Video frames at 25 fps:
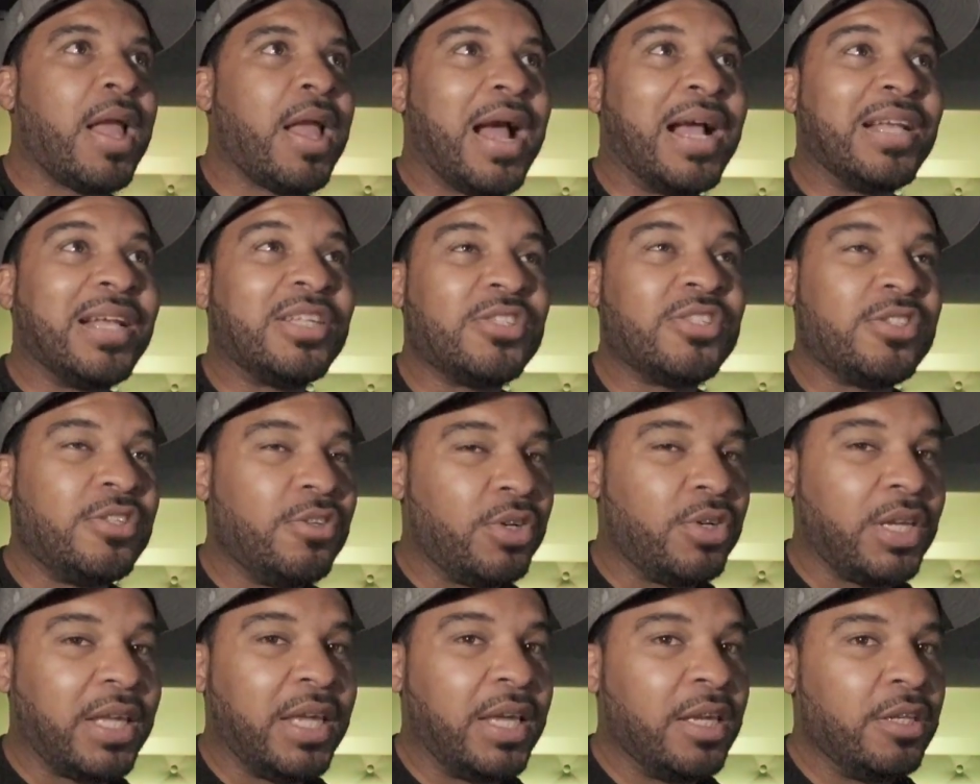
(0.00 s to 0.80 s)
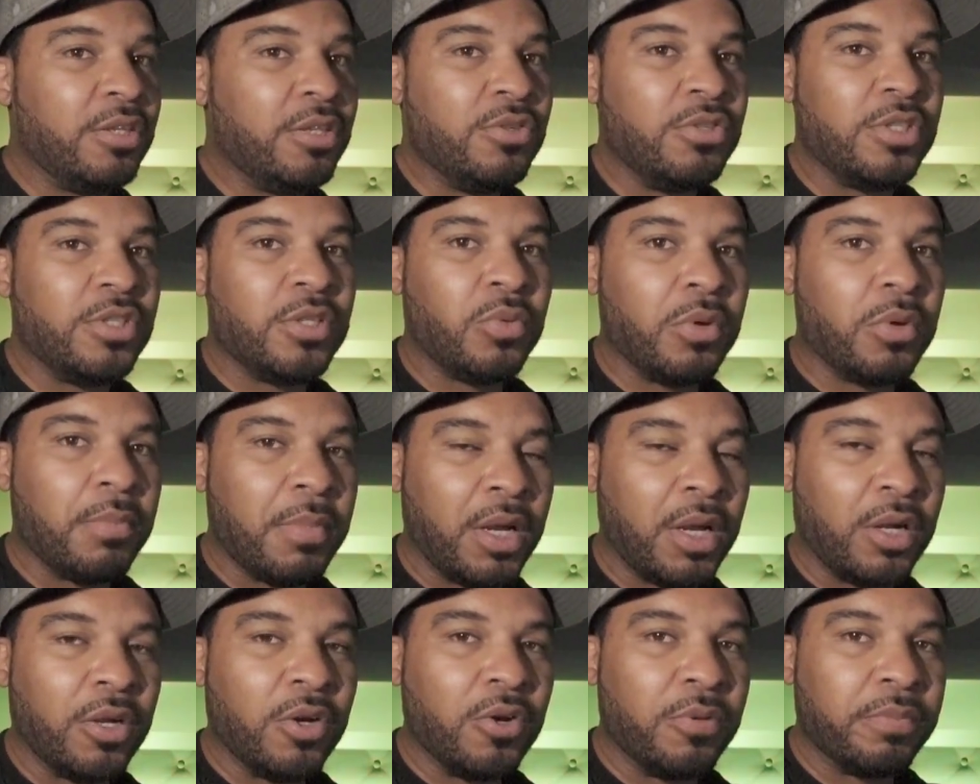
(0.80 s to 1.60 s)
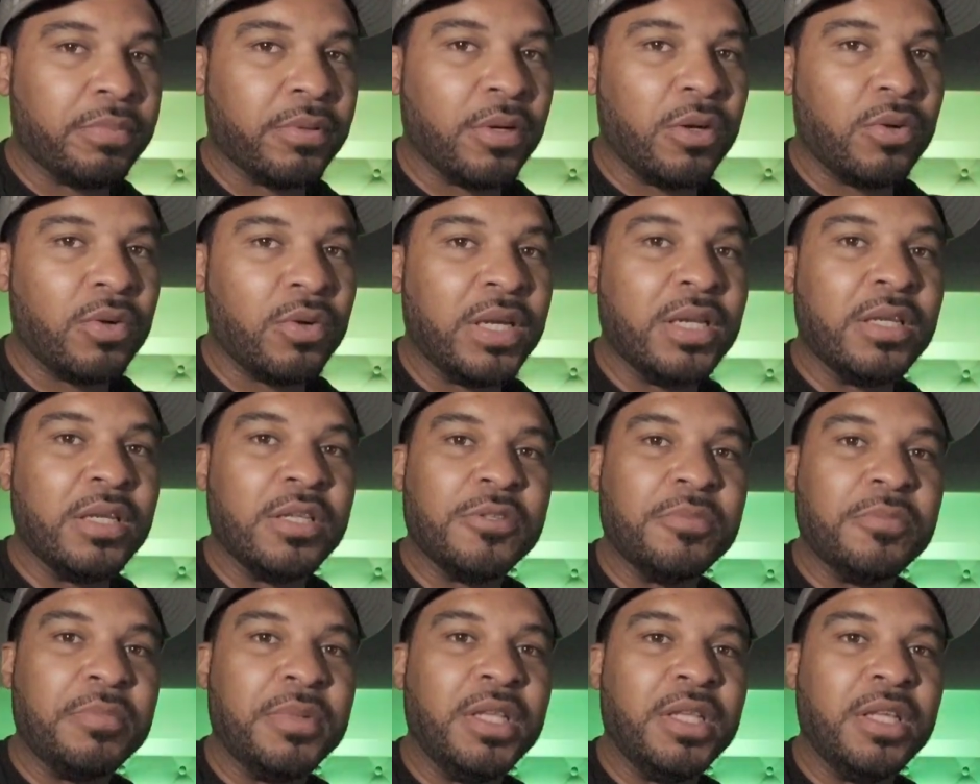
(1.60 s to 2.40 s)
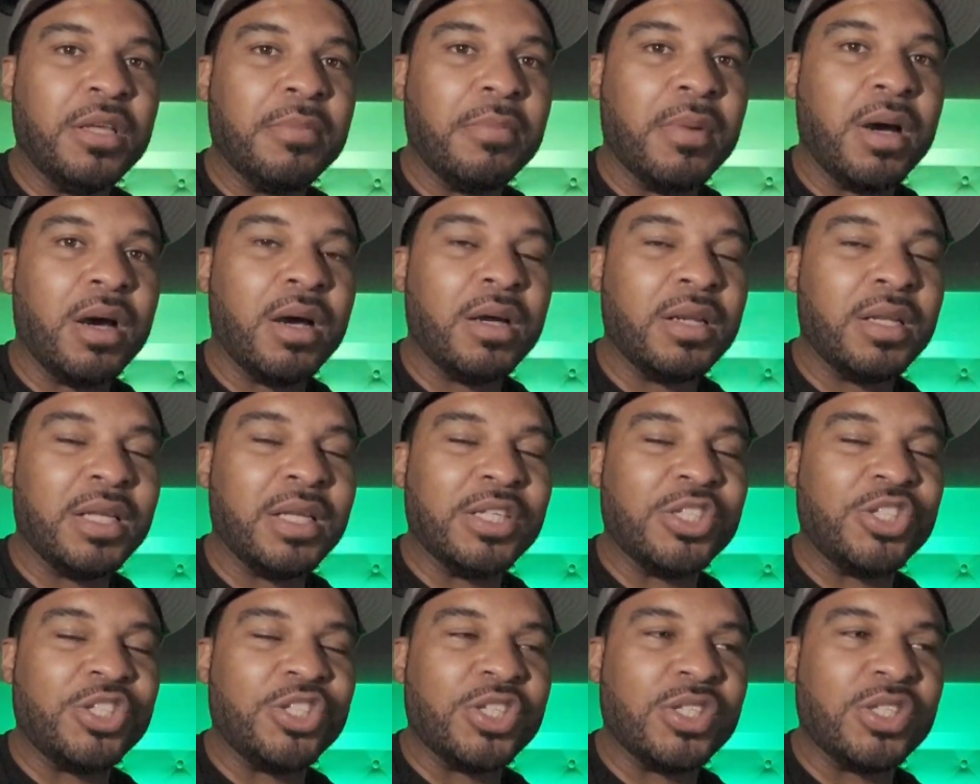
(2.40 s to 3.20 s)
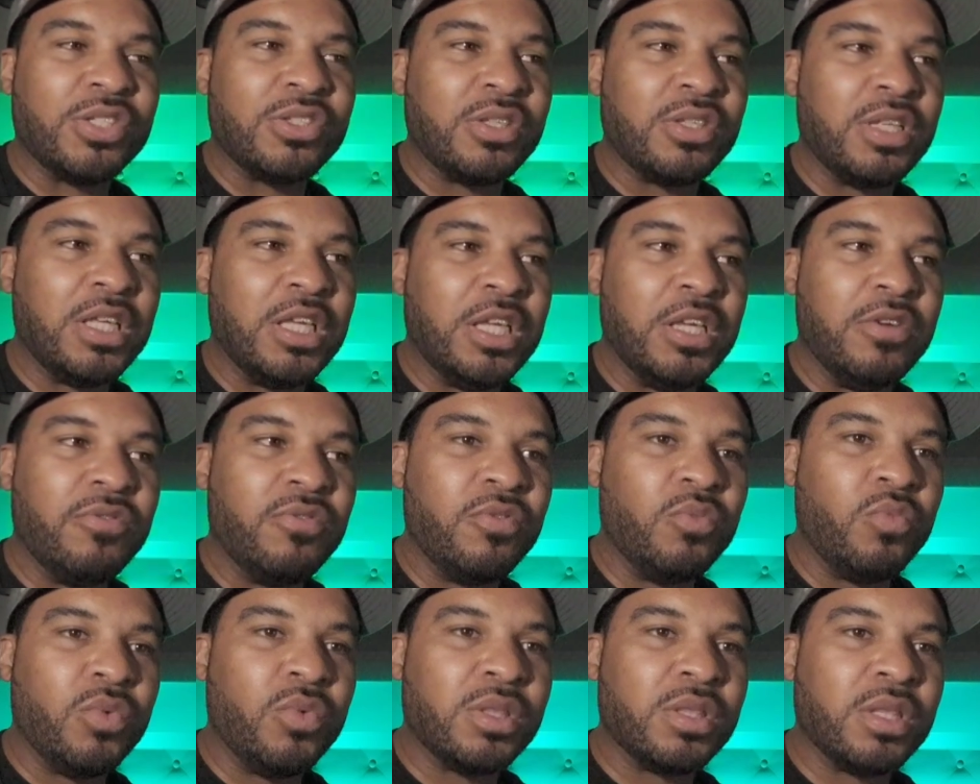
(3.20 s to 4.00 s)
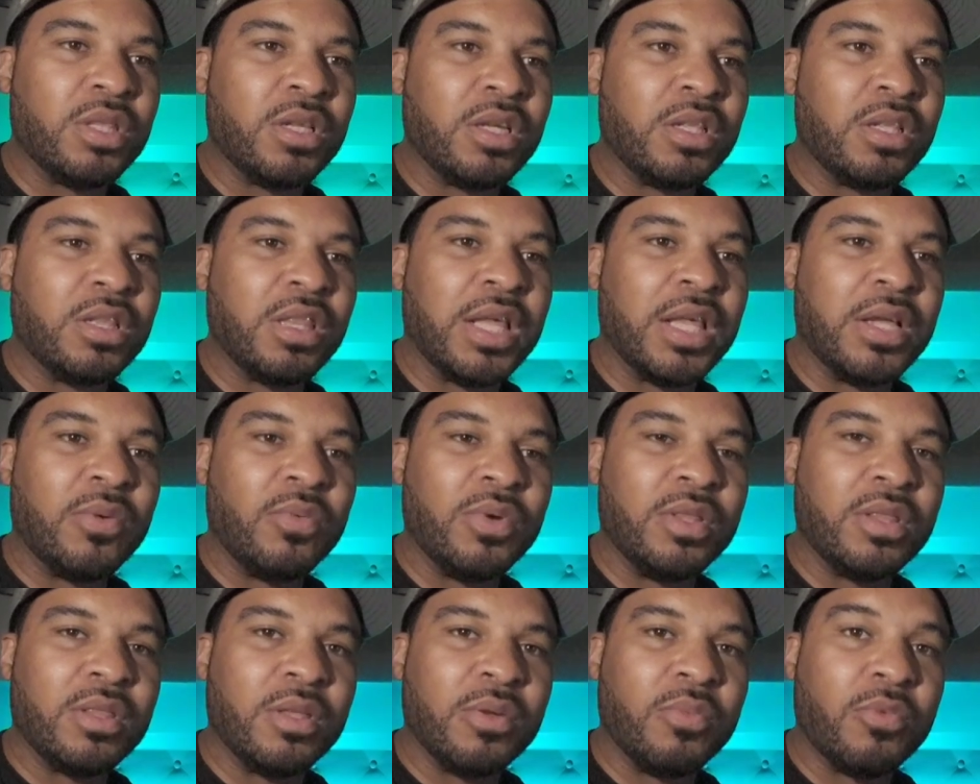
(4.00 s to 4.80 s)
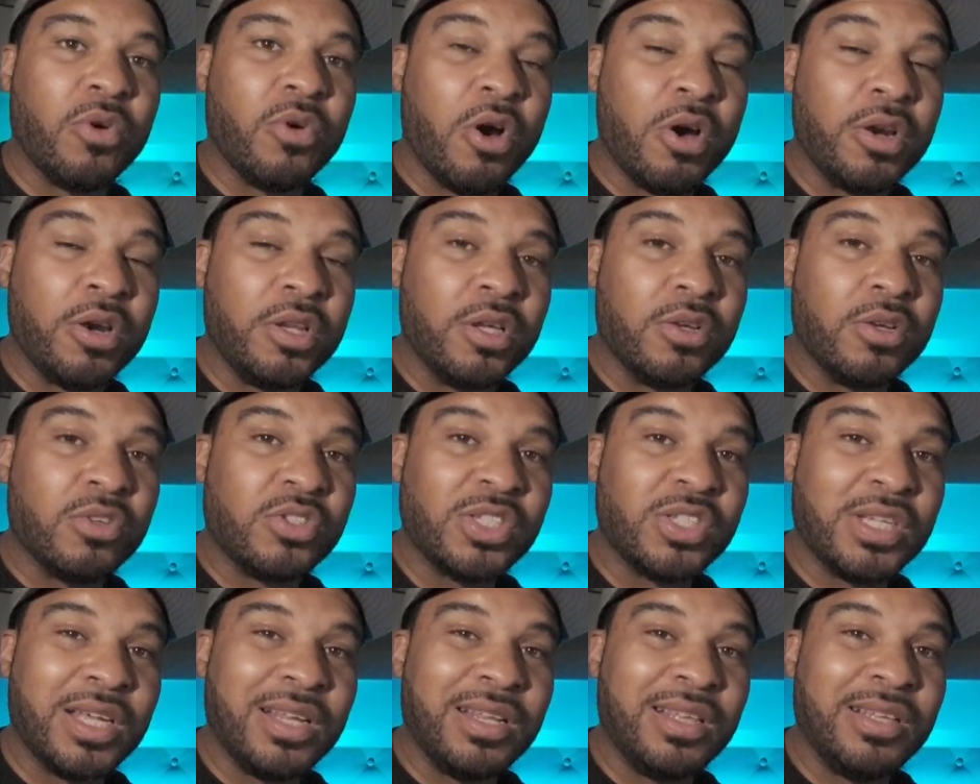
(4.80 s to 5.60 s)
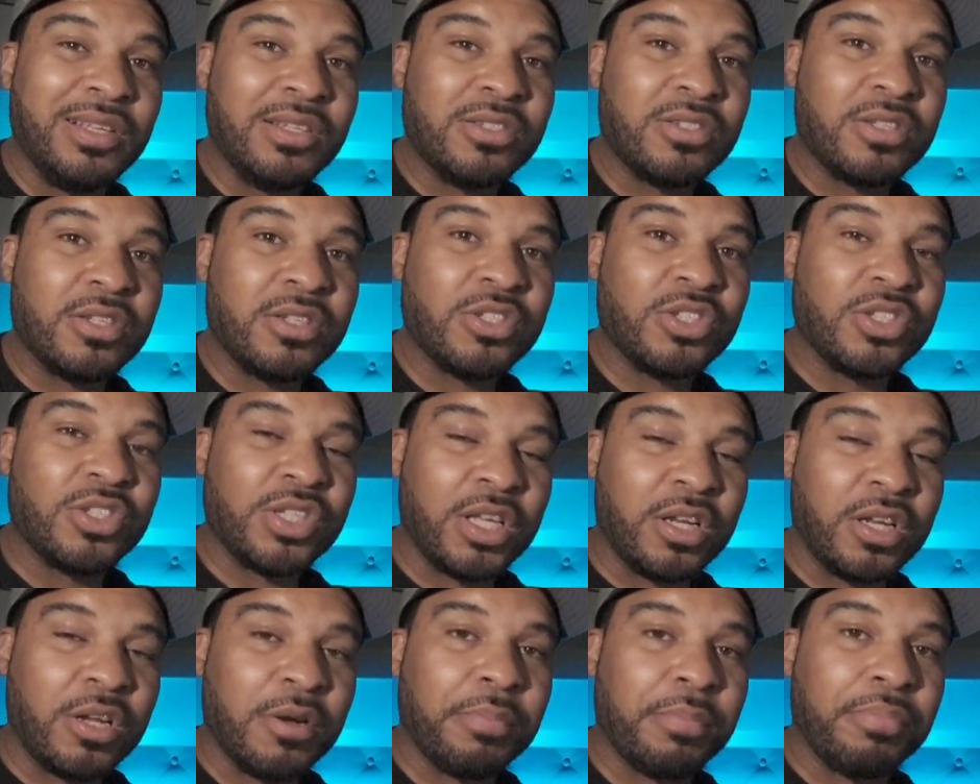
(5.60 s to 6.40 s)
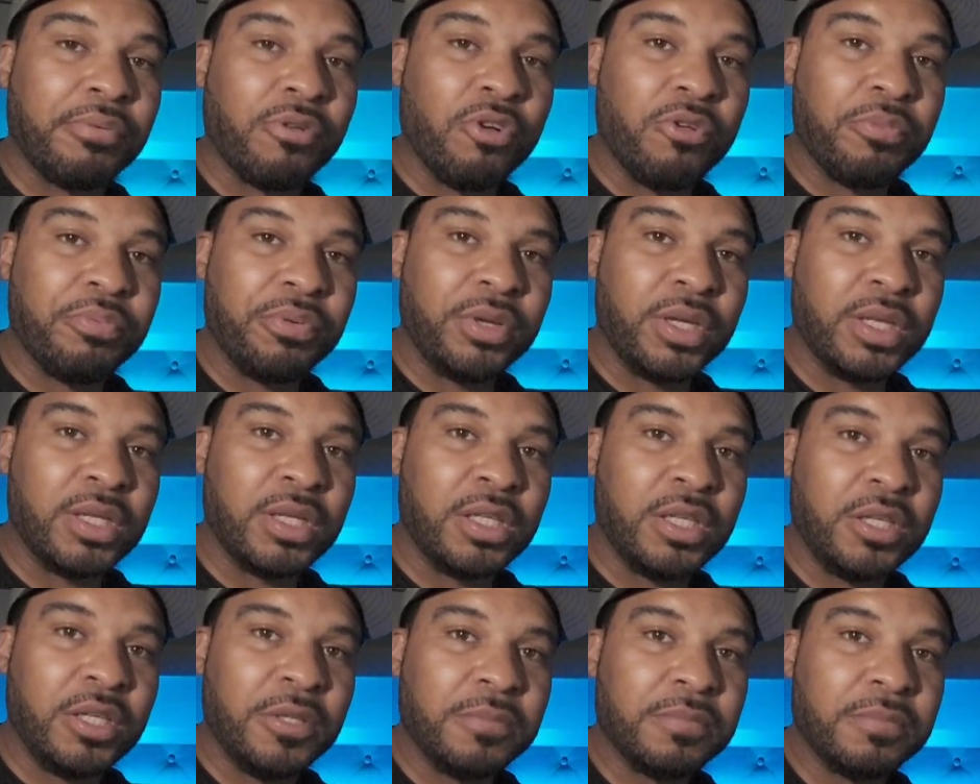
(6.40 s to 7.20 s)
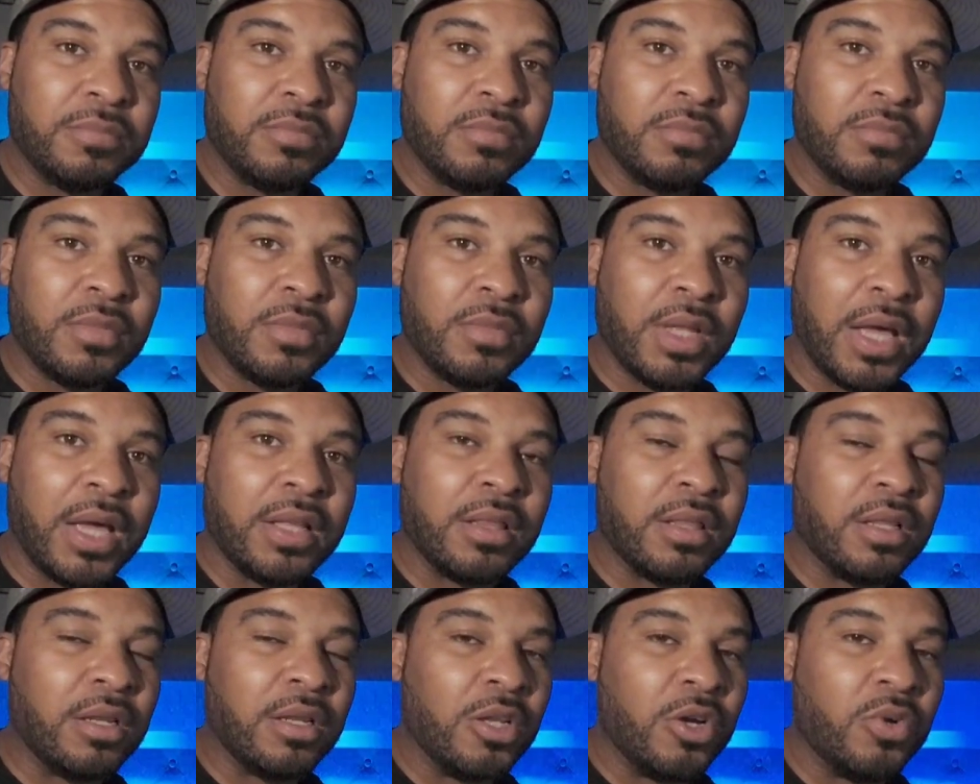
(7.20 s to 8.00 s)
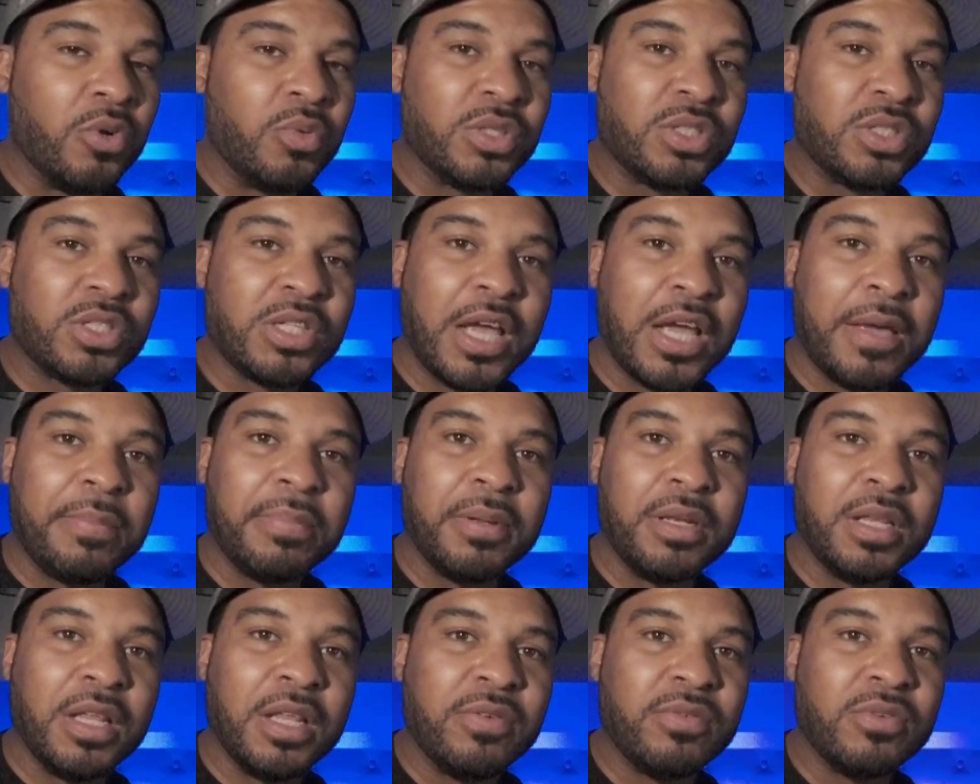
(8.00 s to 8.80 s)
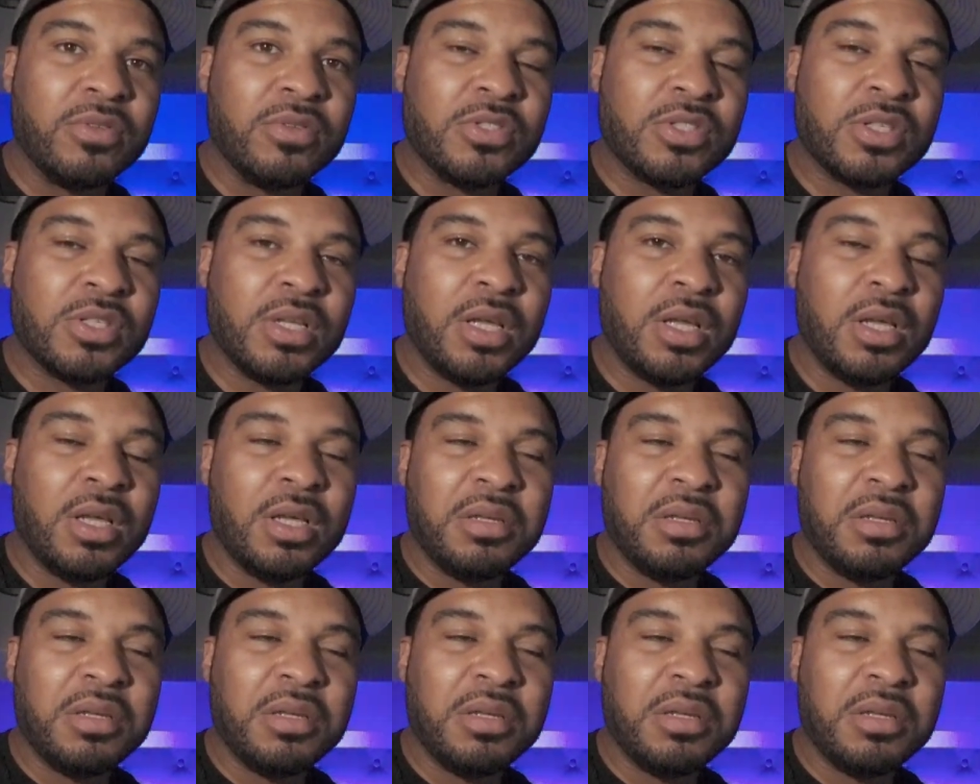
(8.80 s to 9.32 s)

I still can't use it with my GoPro in its media mod. It's just, even with the audio settings set appropriately at the lowest type of levels,